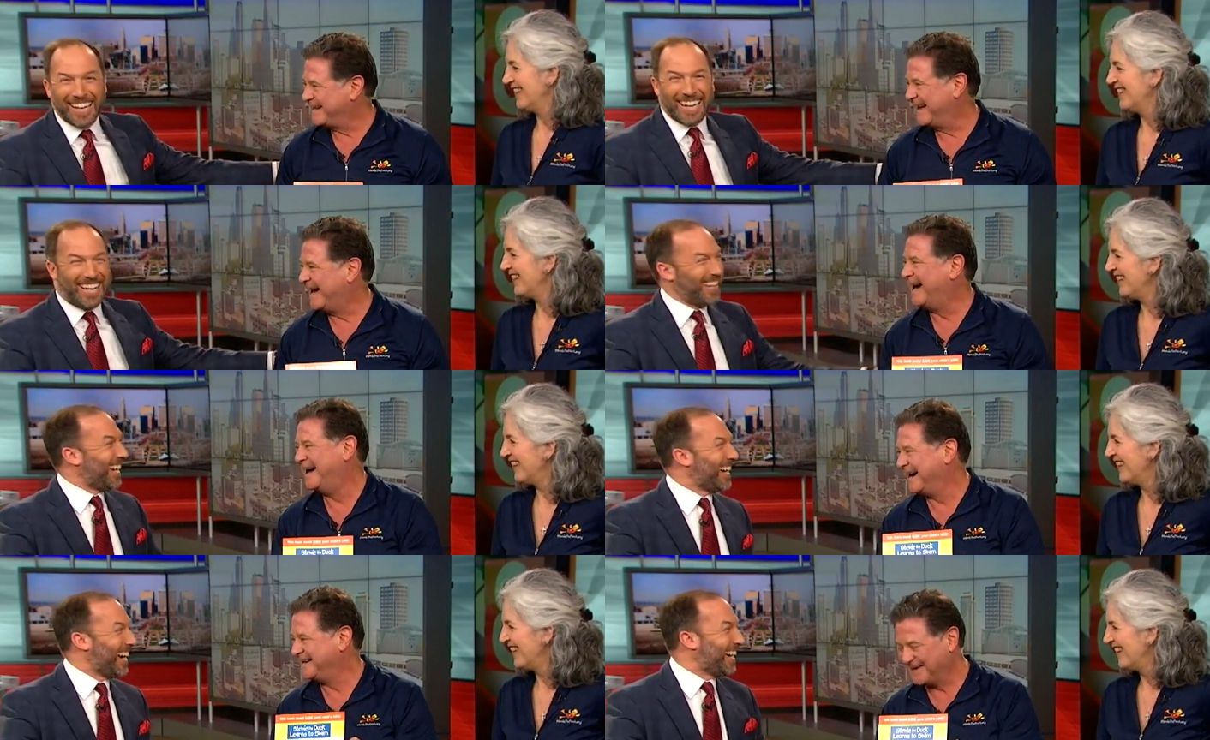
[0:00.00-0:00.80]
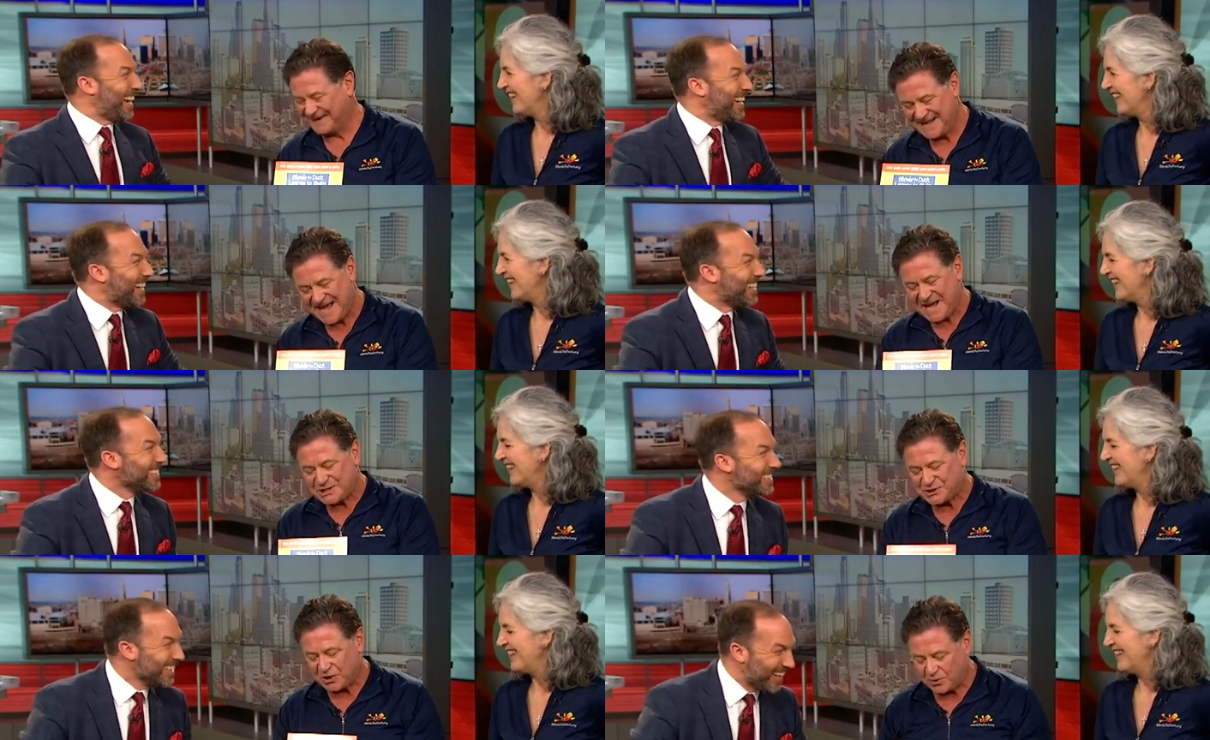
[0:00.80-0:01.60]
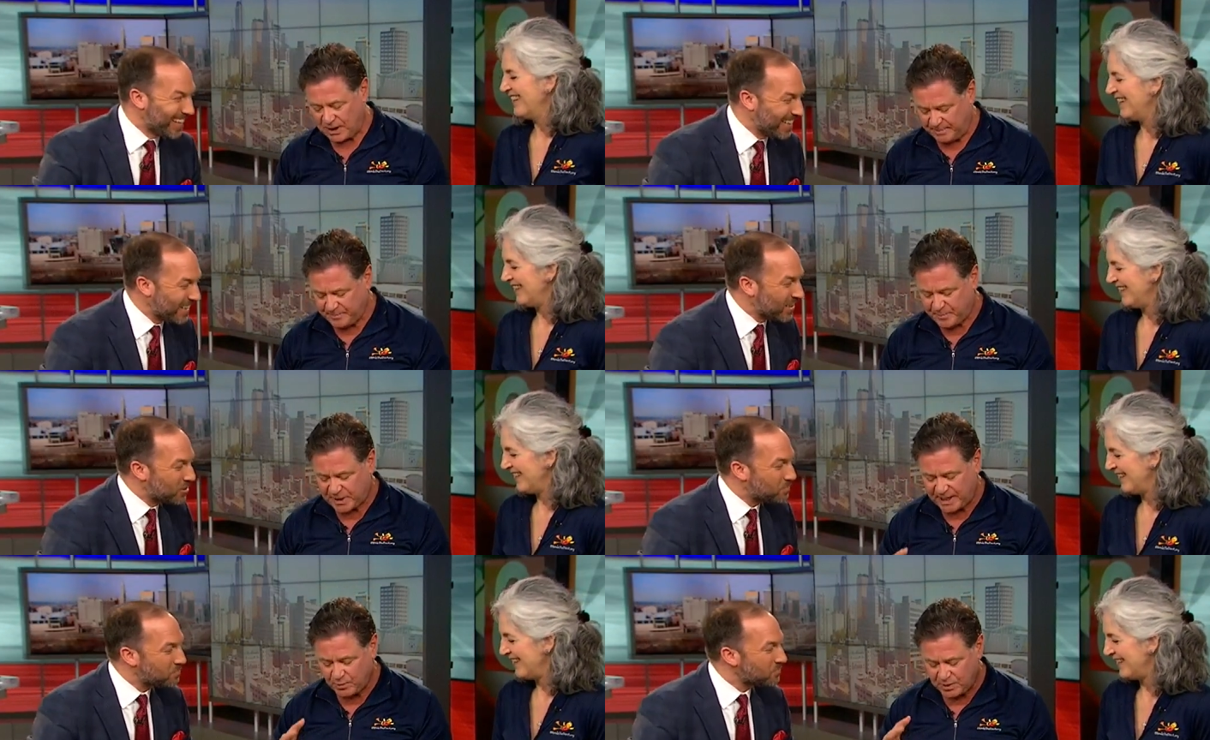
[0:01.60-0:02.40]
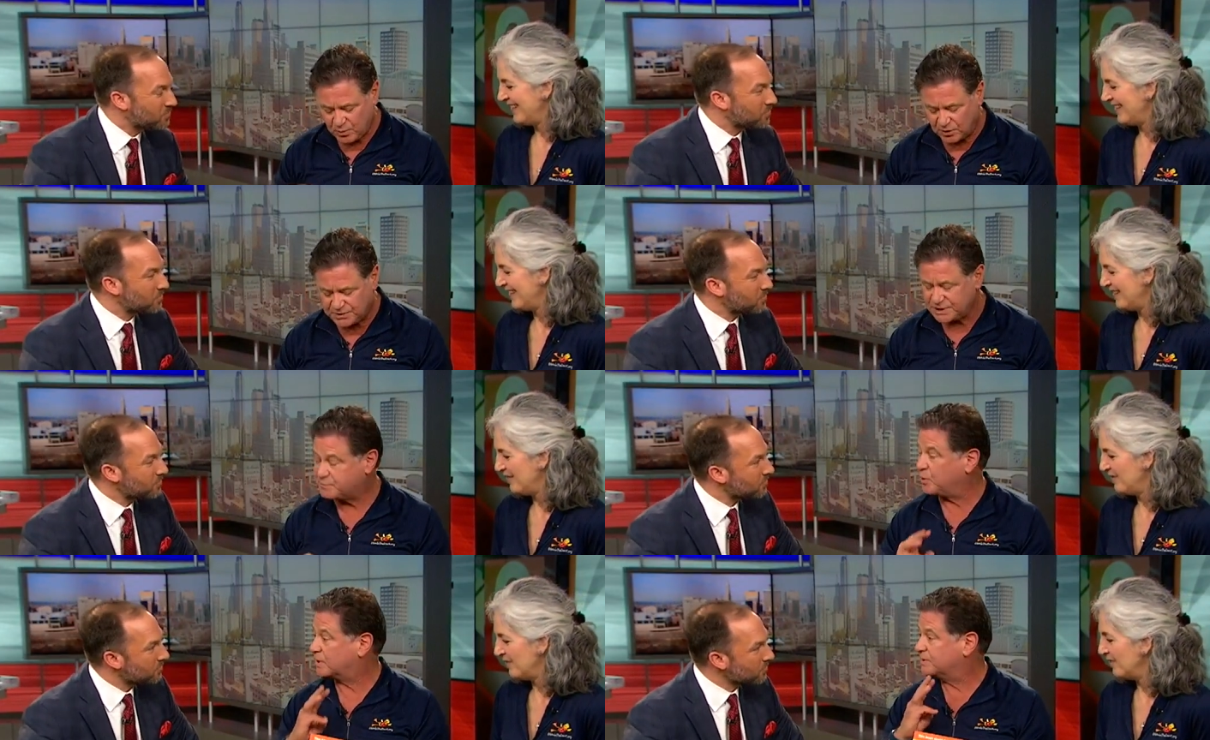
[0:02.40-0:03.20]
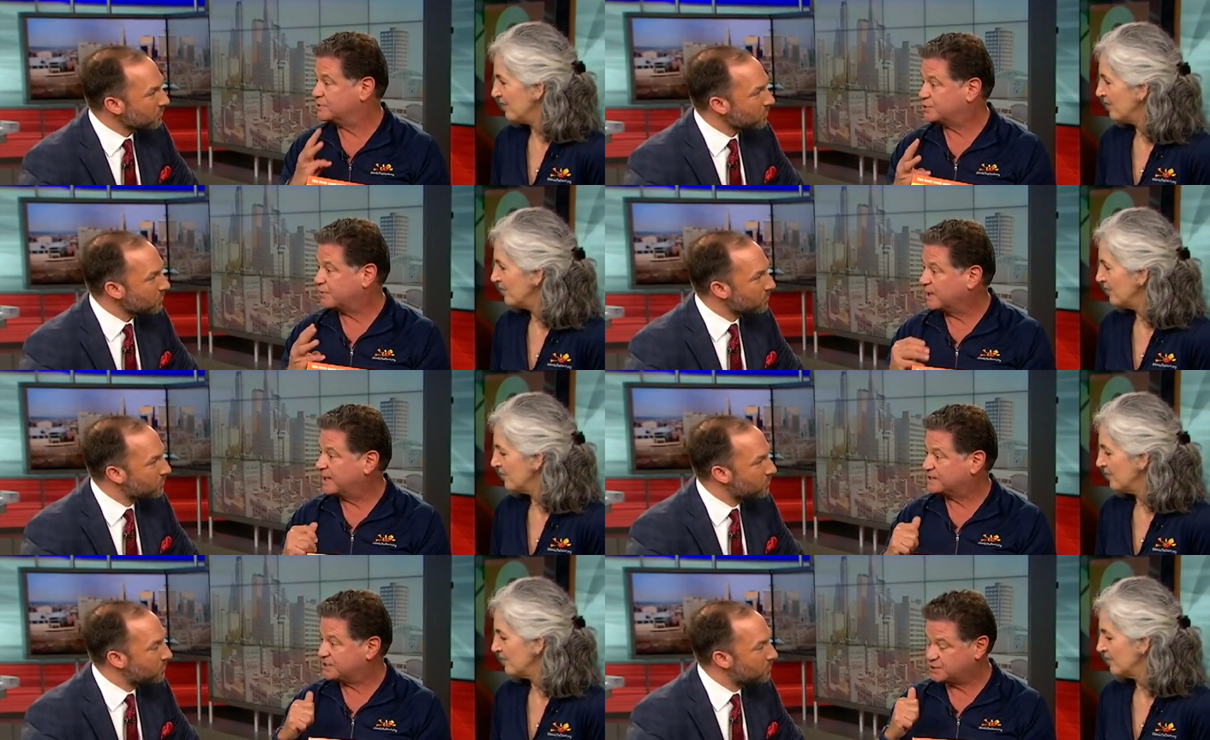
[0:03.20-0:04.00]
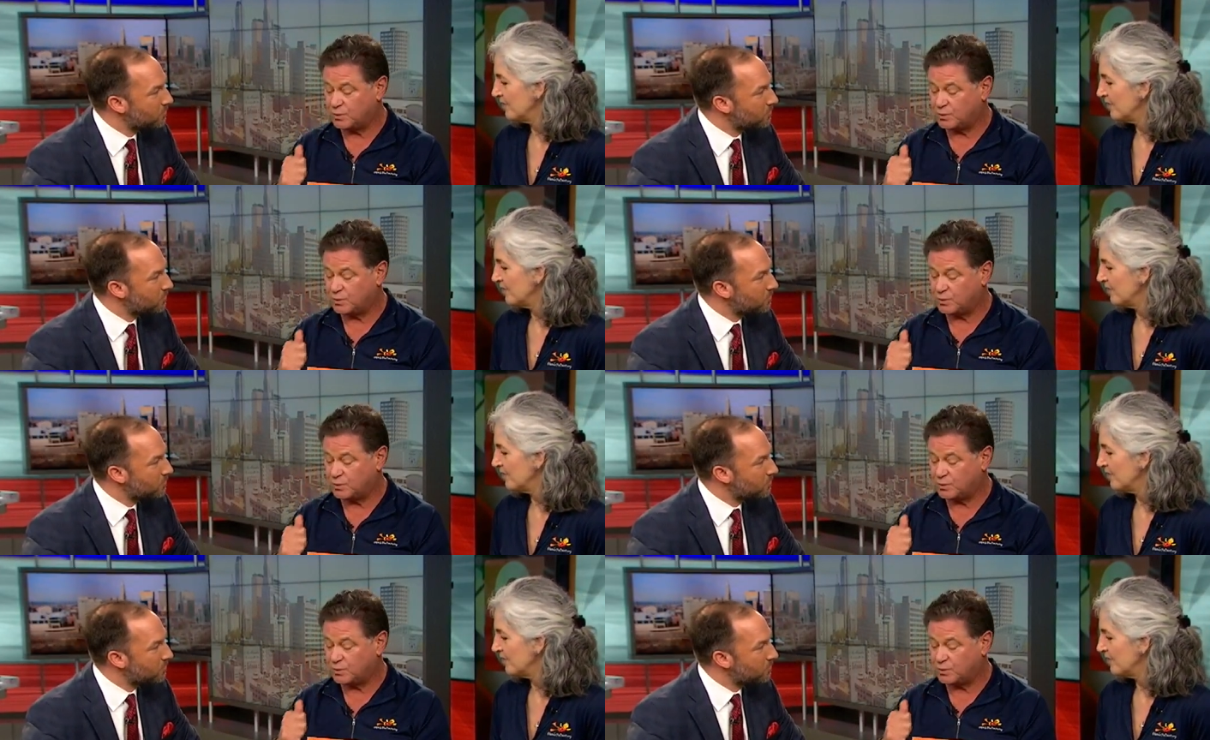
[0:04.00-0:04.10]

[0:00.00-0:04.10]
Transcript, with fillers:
Speaker 1: yeah, I know. So, um, but anyway, wrote this book, and there's three lessons.